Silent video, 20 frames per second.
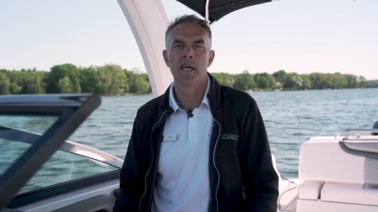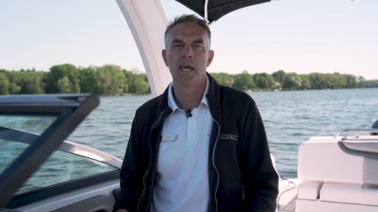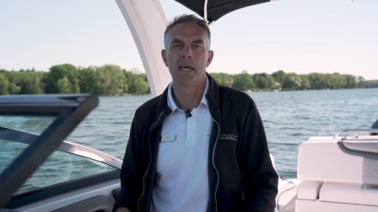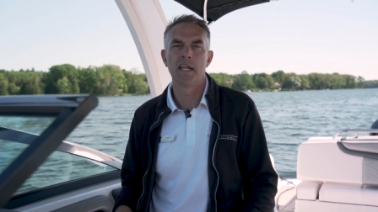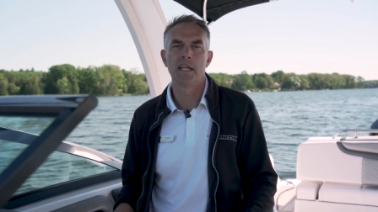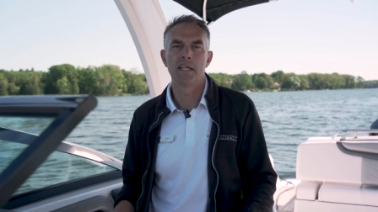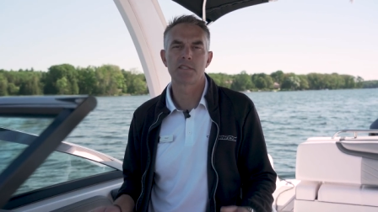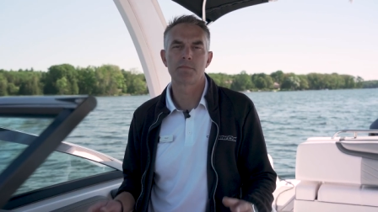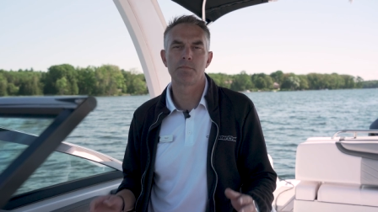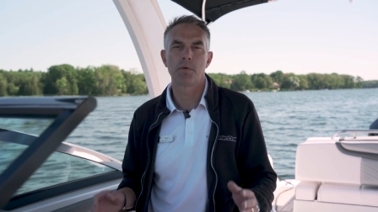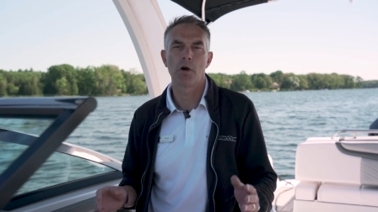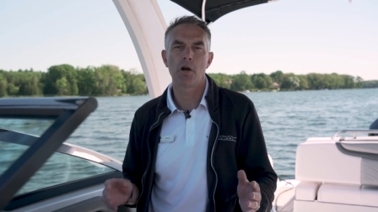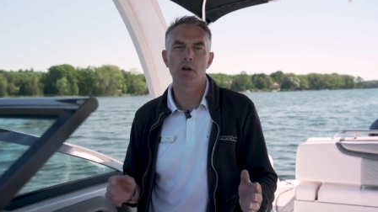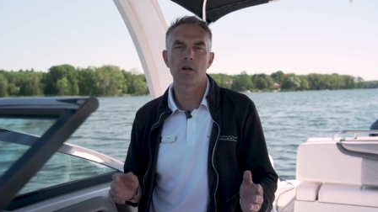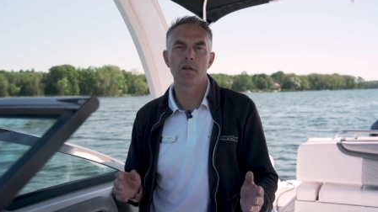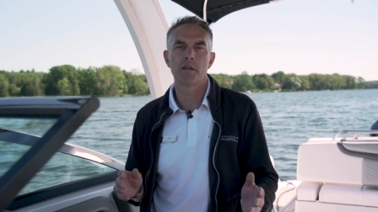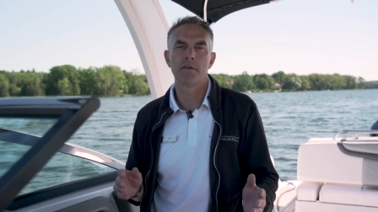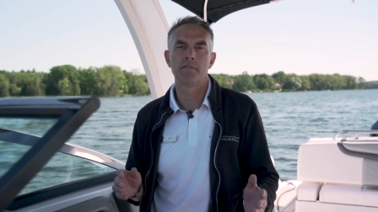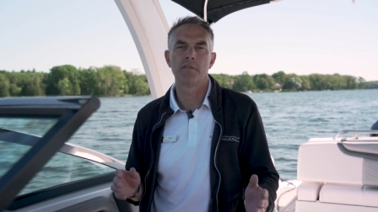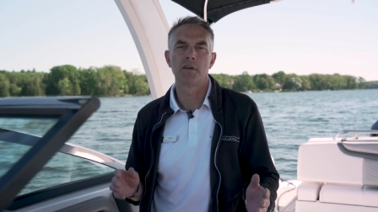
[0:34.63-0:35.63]
and it's
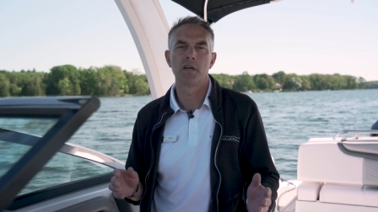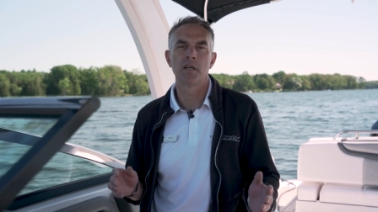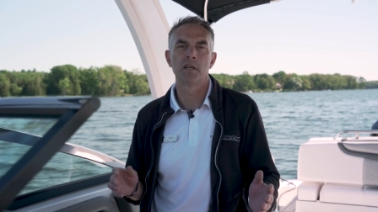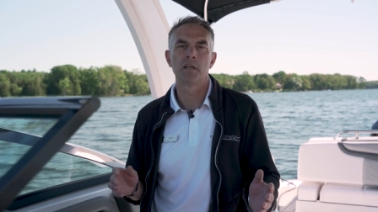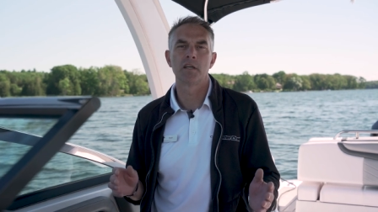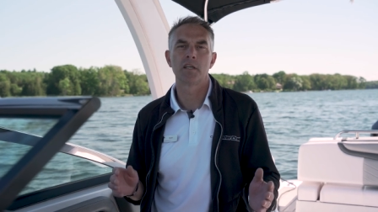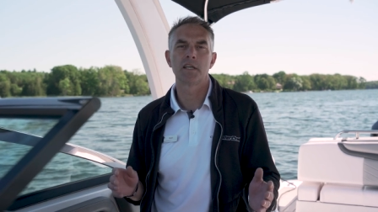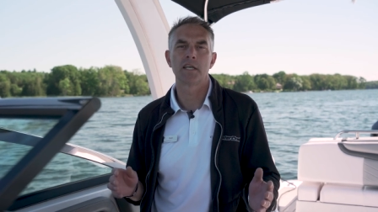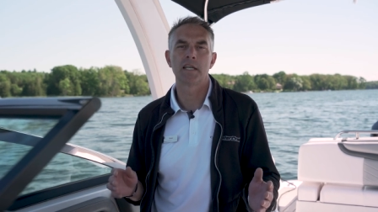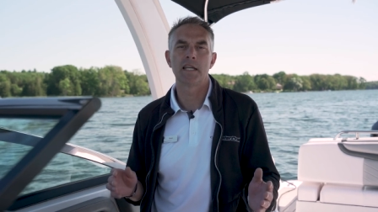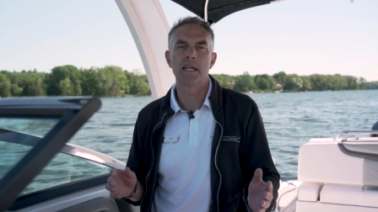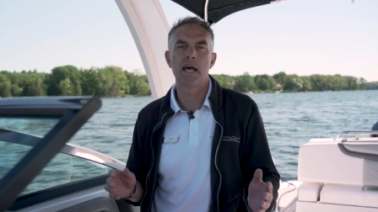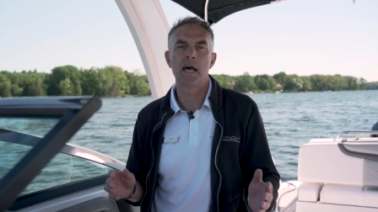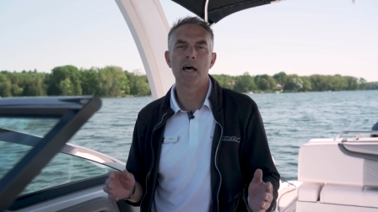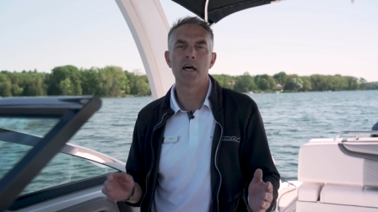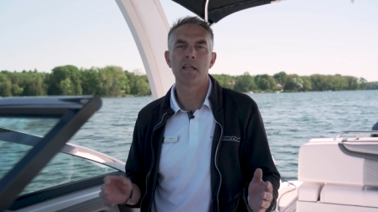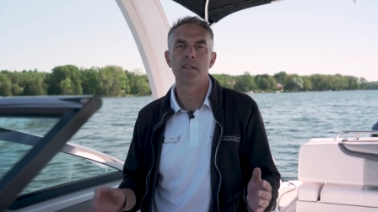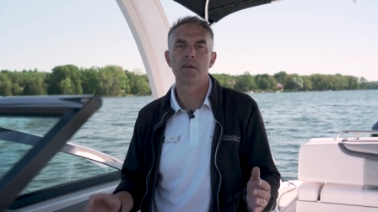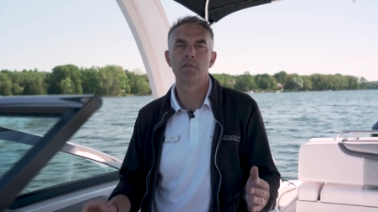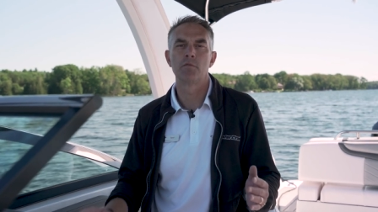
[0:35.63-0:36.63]
part of a
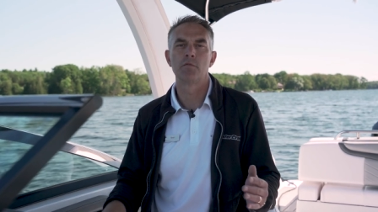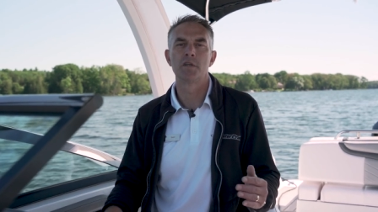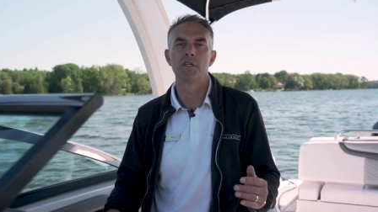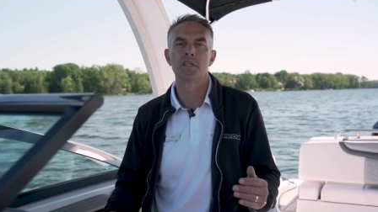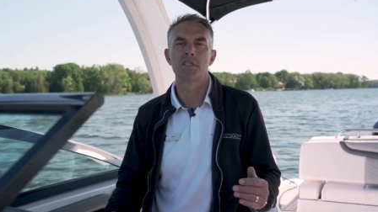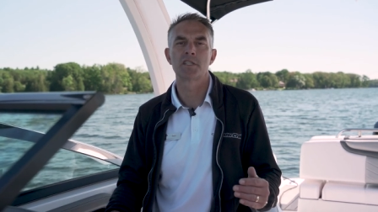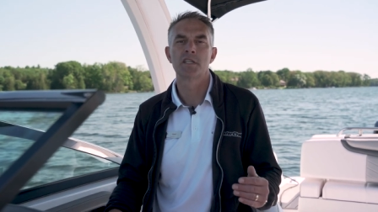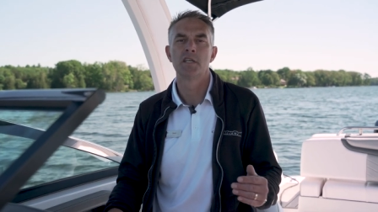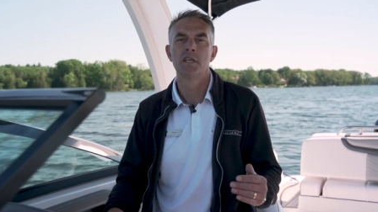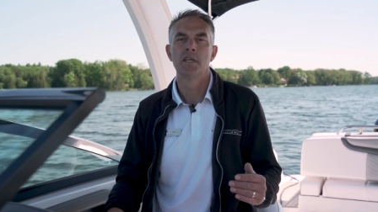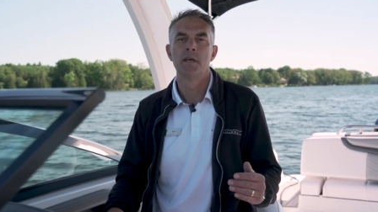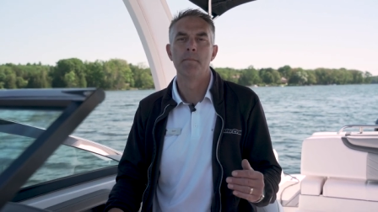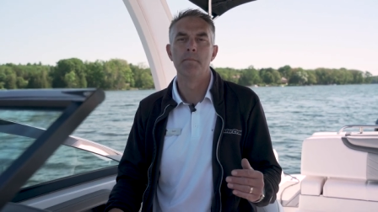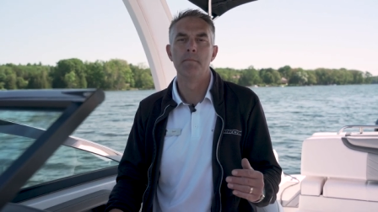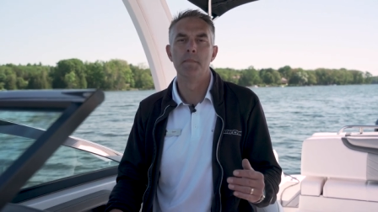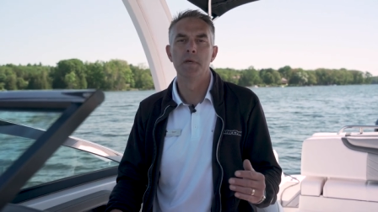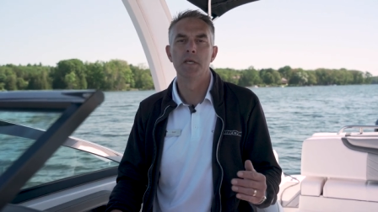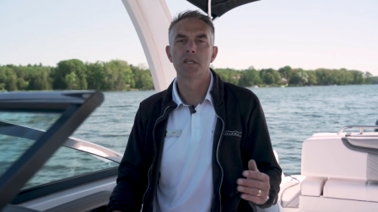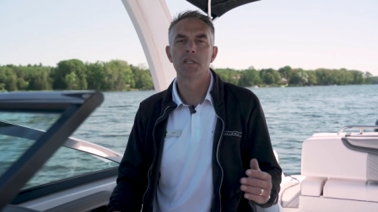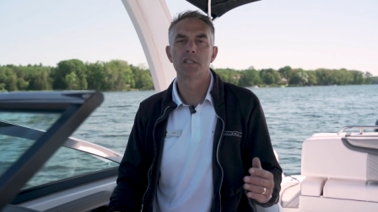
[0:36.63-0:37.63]
canal that was
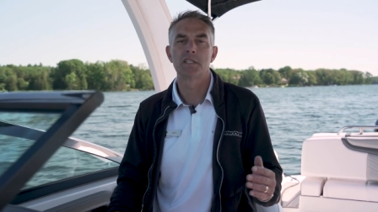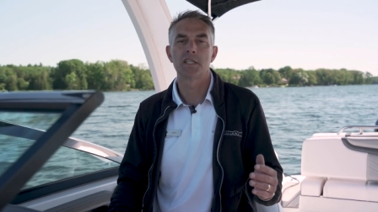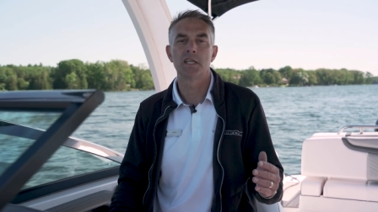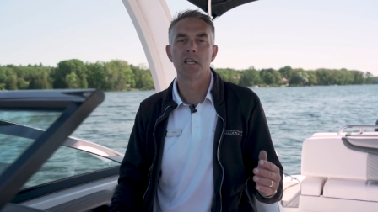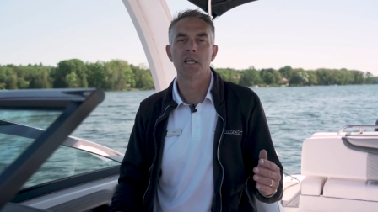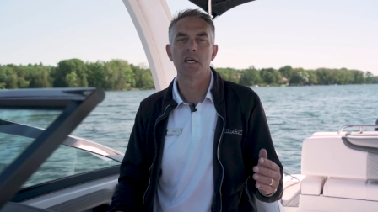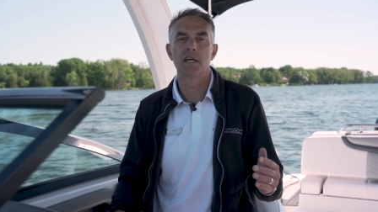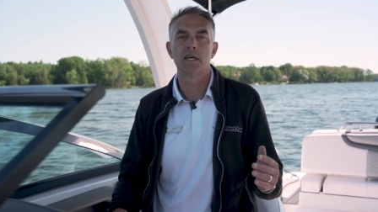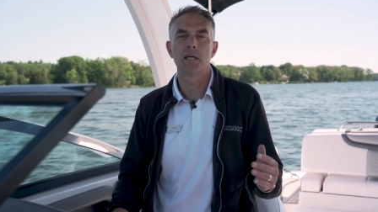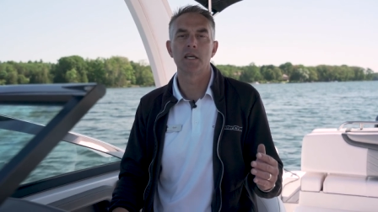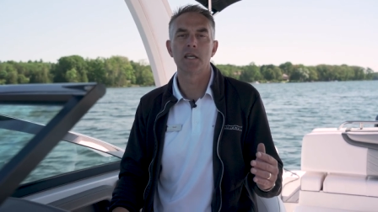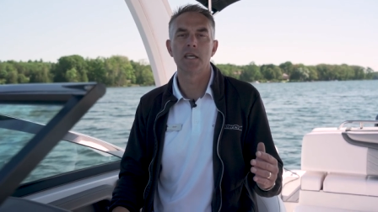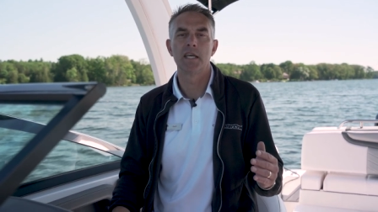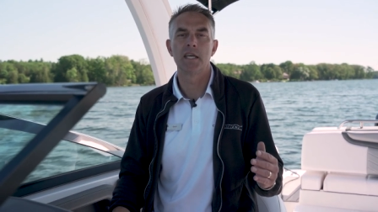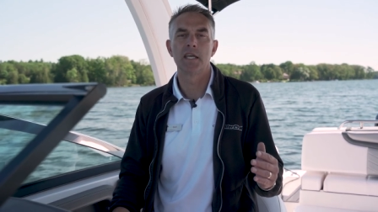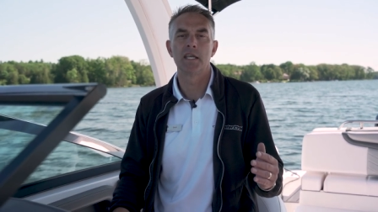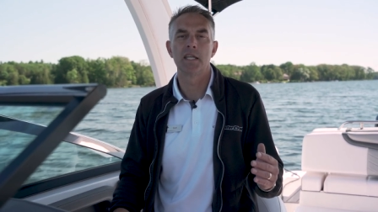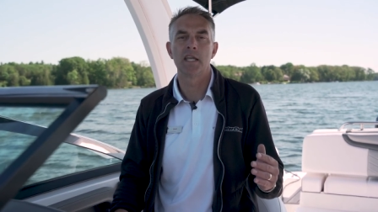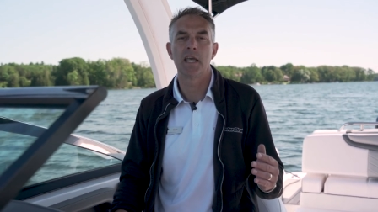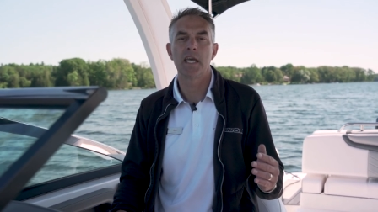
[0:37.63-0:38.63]
built
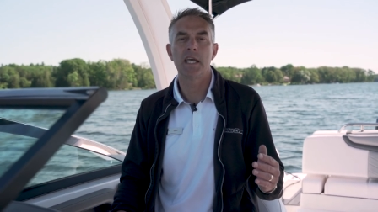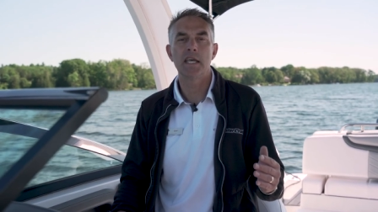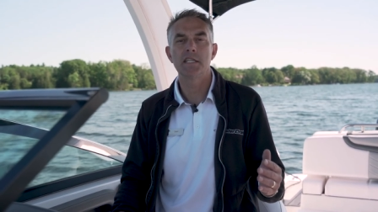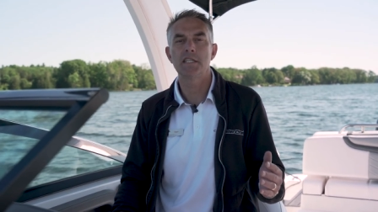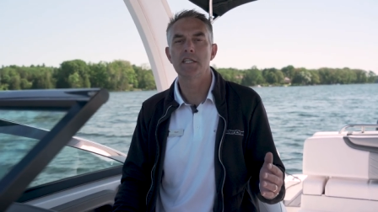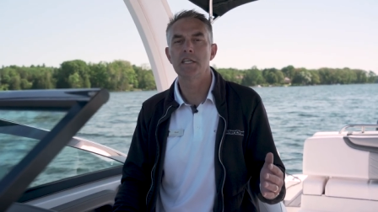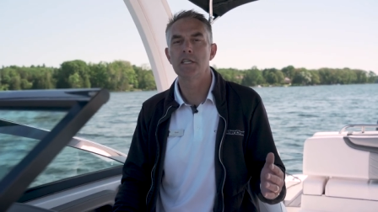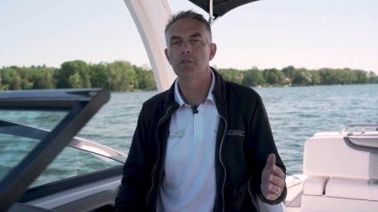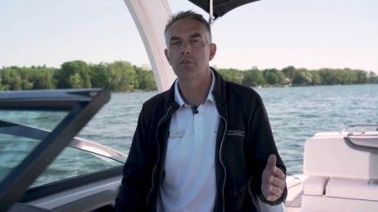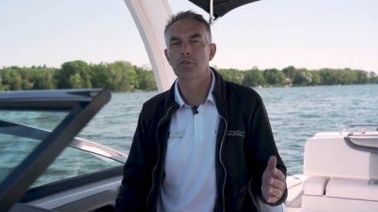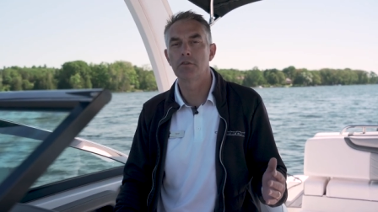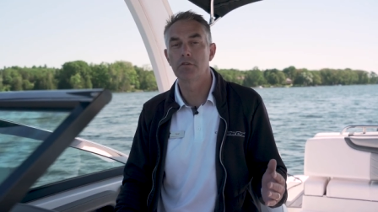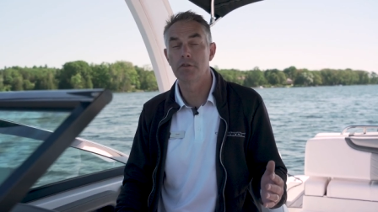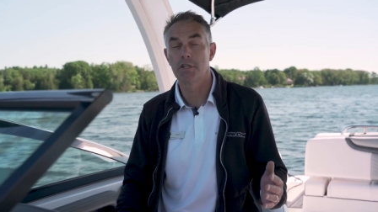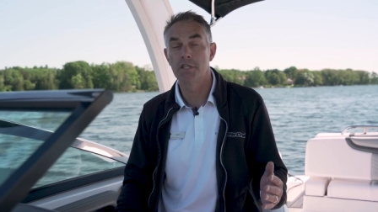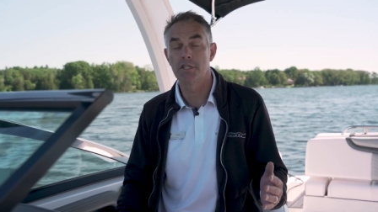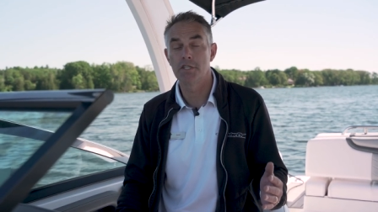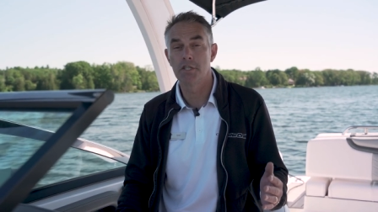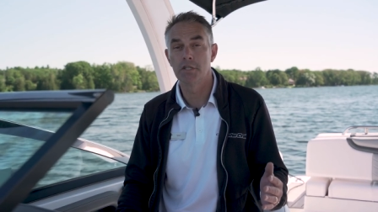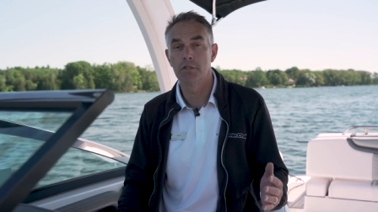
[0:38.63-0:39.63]
in
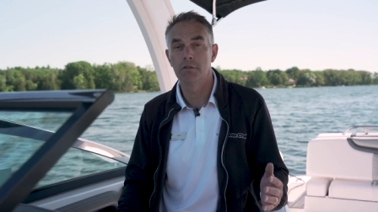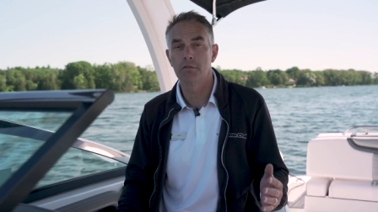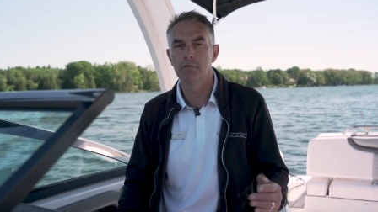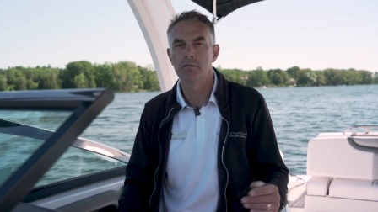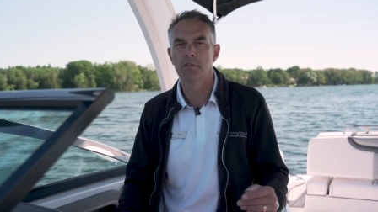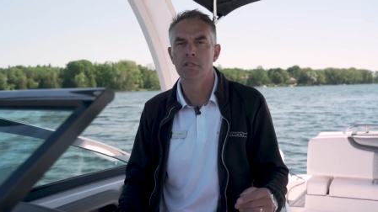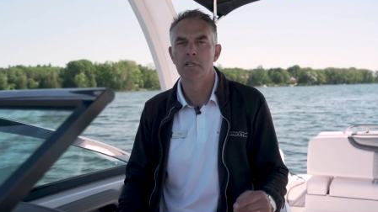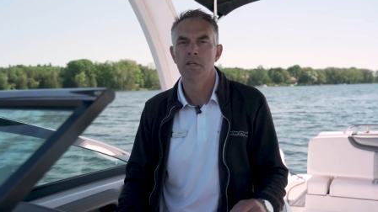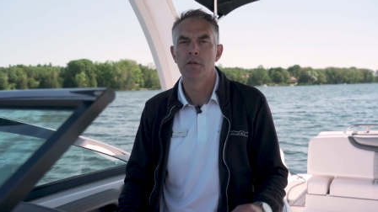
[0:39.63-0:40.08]
1832.